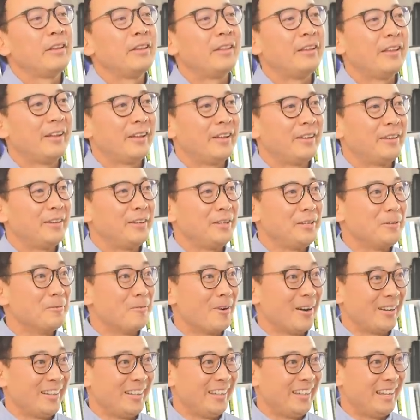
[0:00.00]
then
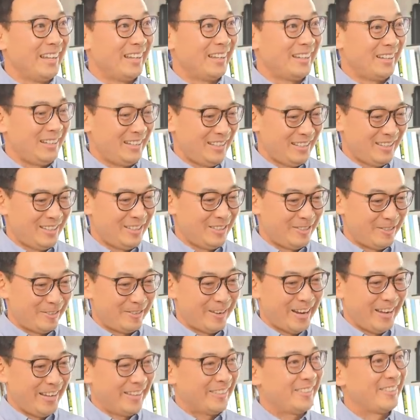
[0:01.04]
you want to get the
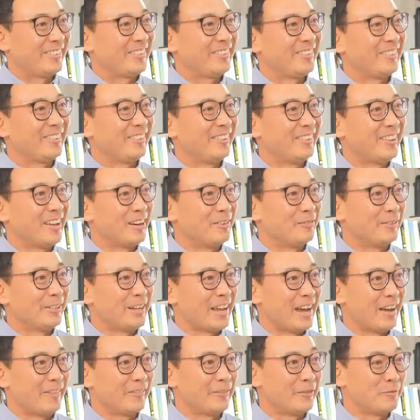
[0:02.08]
traits that
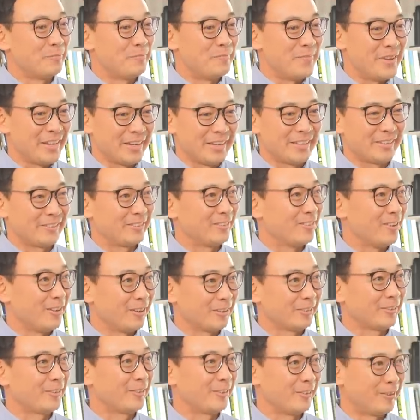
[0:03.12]
would have the biggest
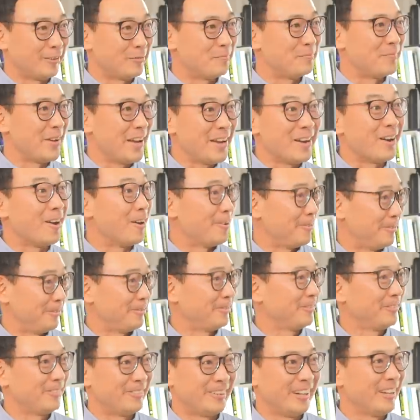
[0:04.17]
long term
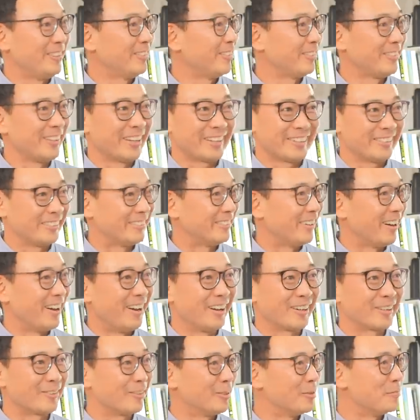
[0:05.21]
payoff, right? Mm-hmm. Just like a
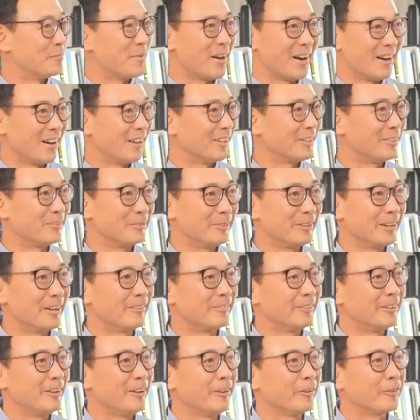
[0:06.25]
stock or a bond or
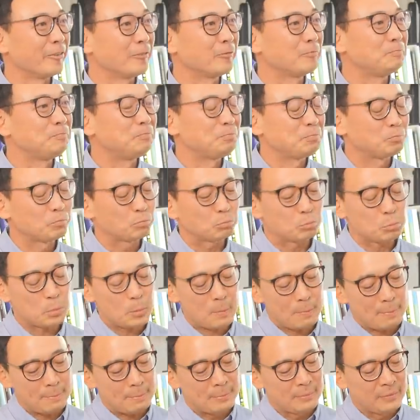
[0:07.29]
whatever else.
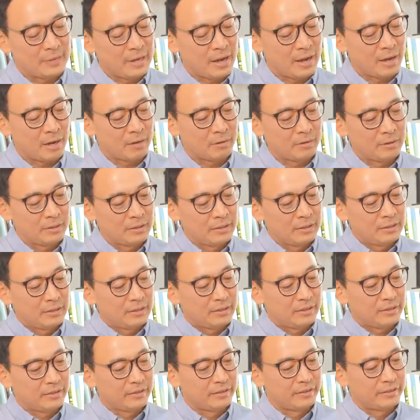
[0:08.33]
Now,
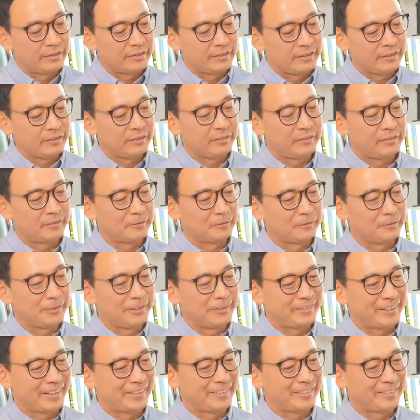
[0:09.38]
the things that
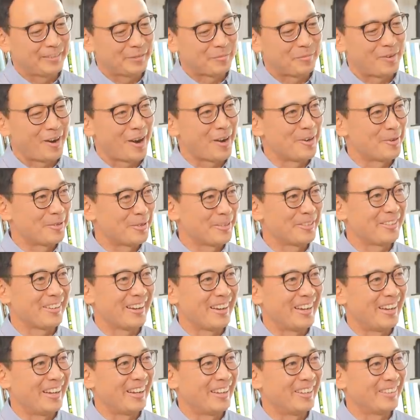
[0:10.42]
we tend to
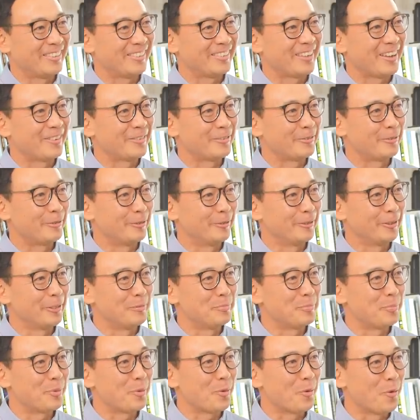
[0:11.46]
prioritize have a
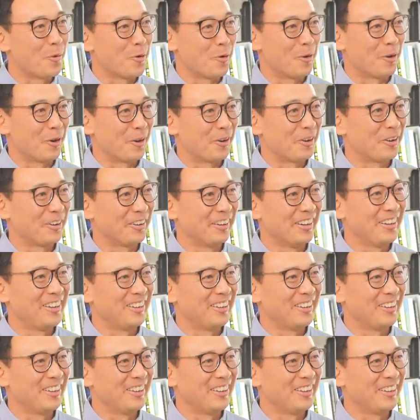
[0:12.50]
really poor